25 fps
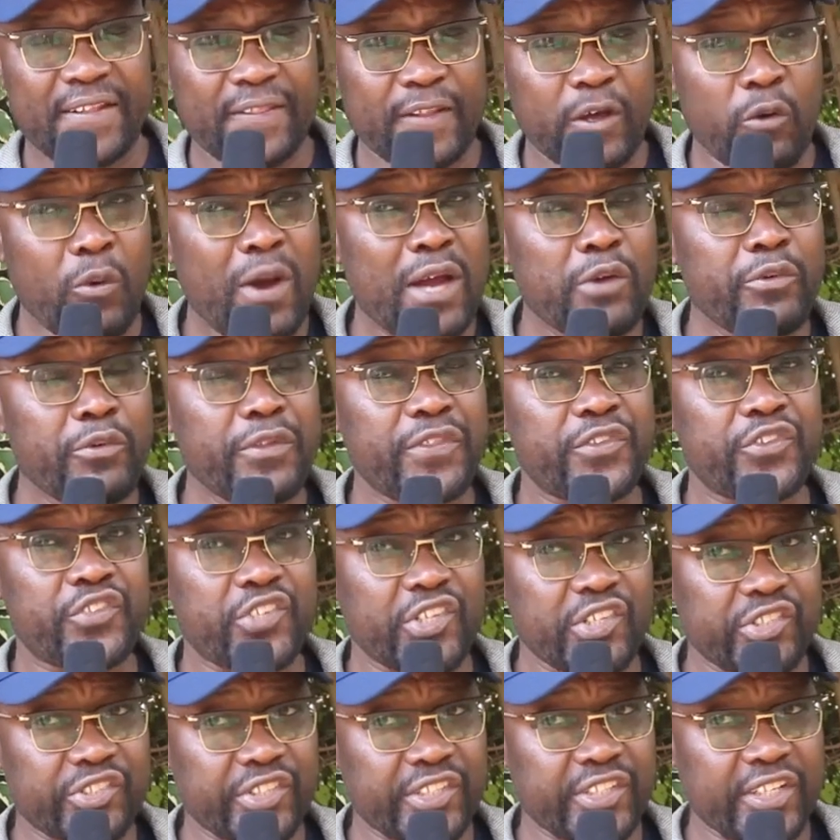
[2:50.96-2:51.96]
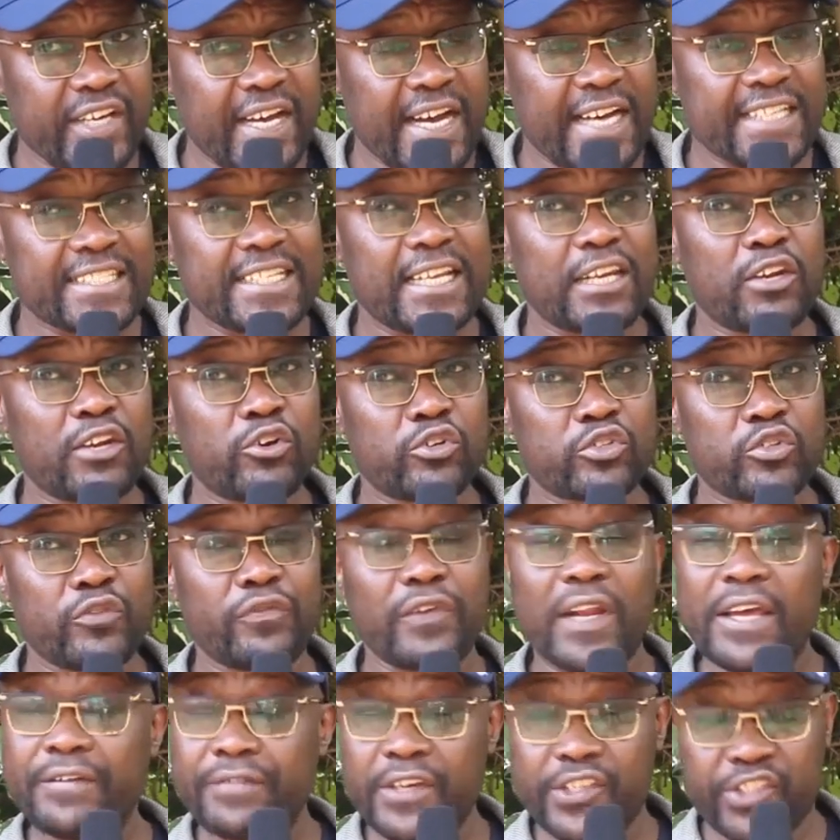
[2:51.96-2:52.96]
The one with children has a lot
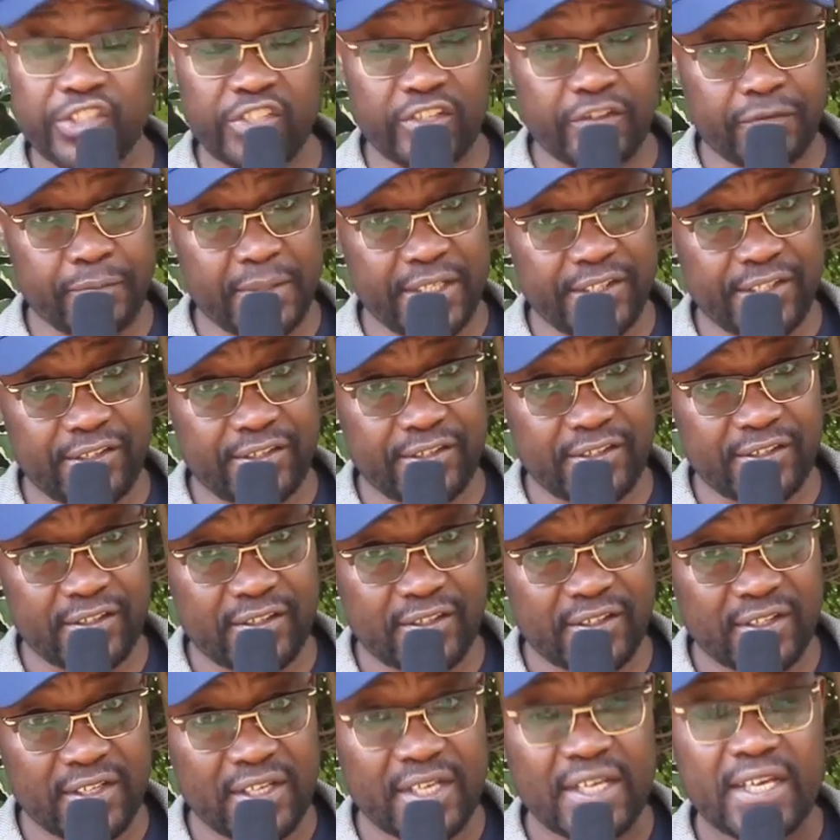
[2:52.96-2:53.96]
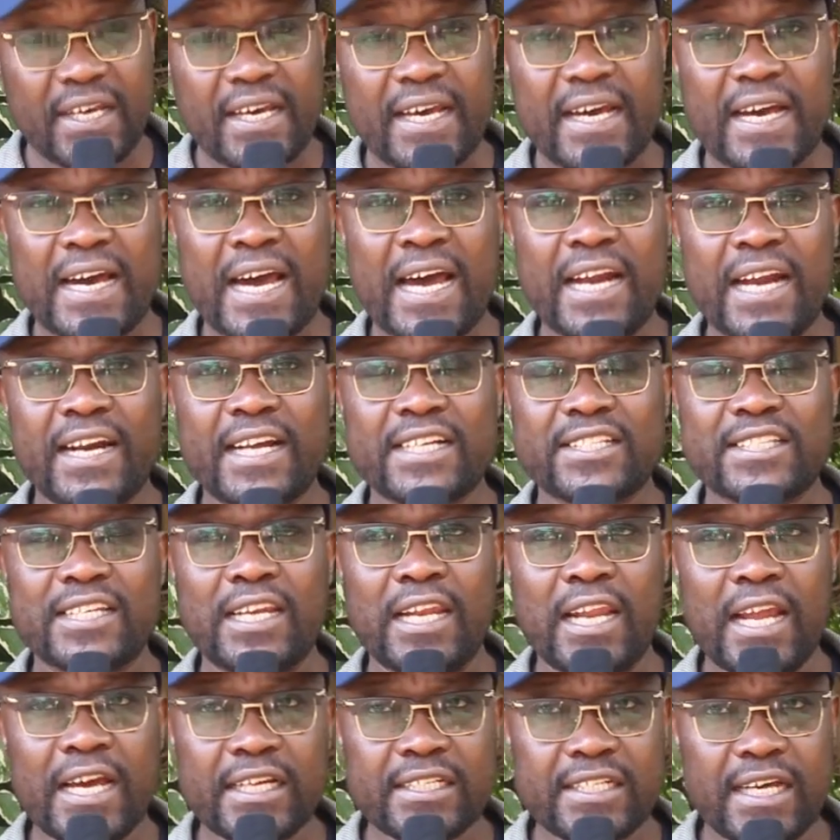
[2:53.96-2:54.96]
of life achievement and has
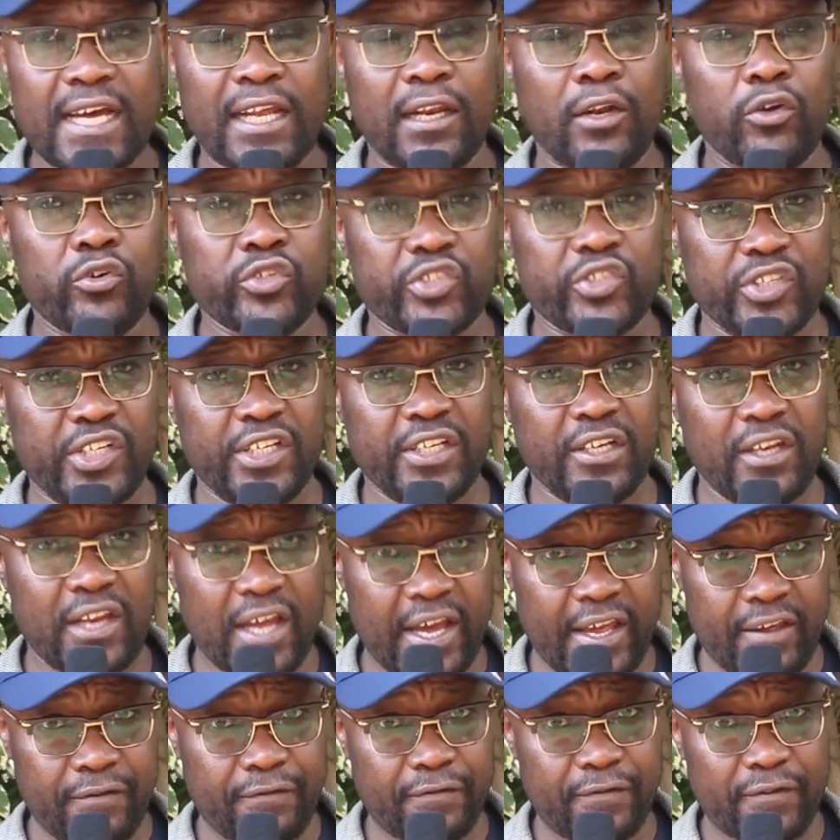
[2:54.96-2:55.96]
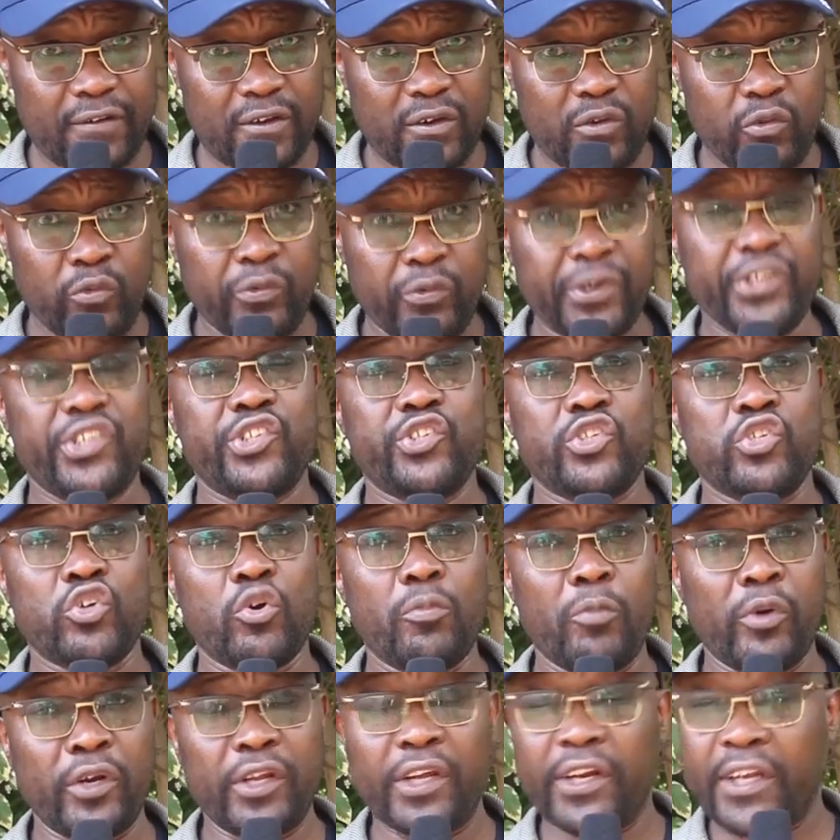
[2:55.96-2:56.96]
learned a lot in life which
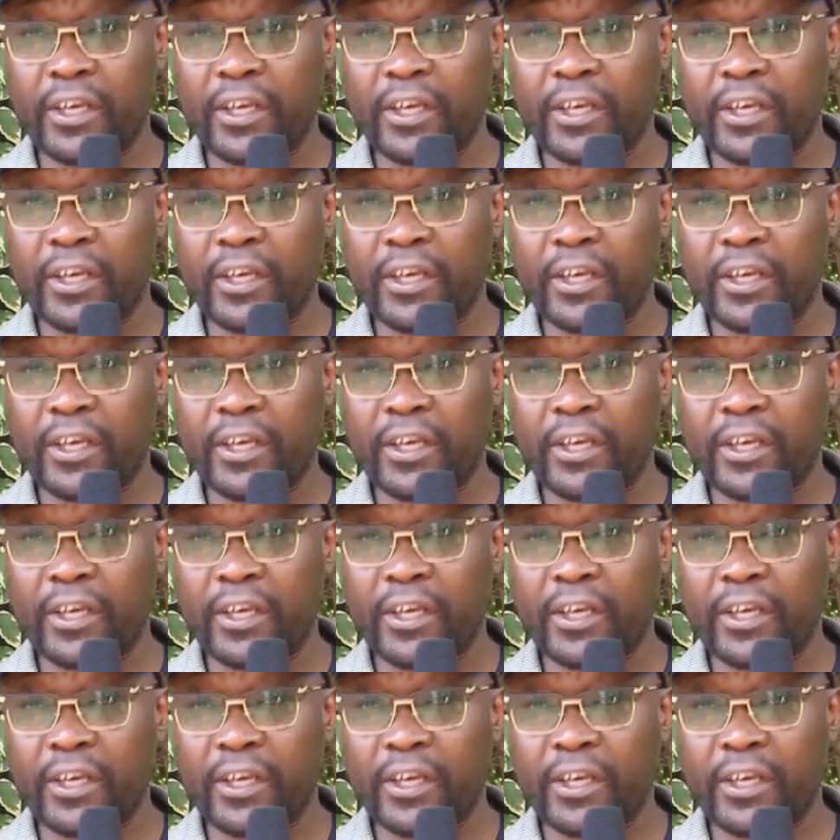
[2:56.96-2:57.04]
nobody